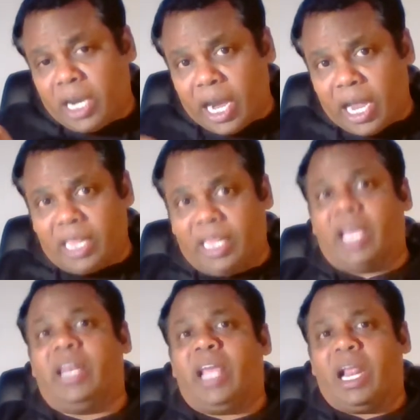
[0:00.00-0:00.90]
and
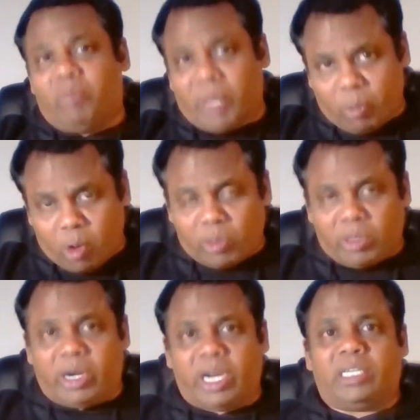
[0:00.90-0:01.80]
then help them on
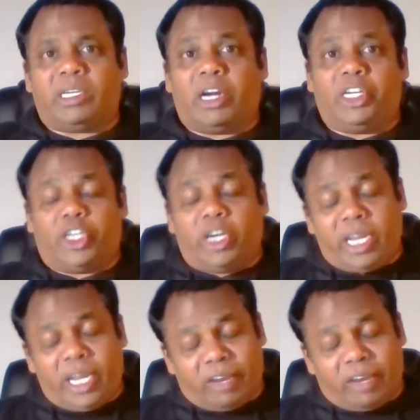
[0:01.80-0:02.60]
their entire journey.